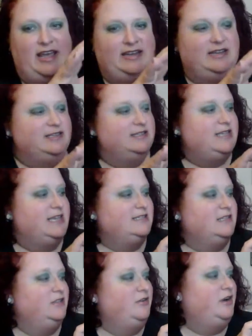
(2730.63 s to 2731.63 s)
It doesn't say
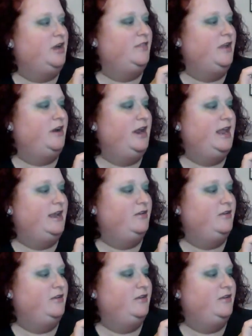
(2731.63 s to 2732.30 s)
Slytherin on there, and I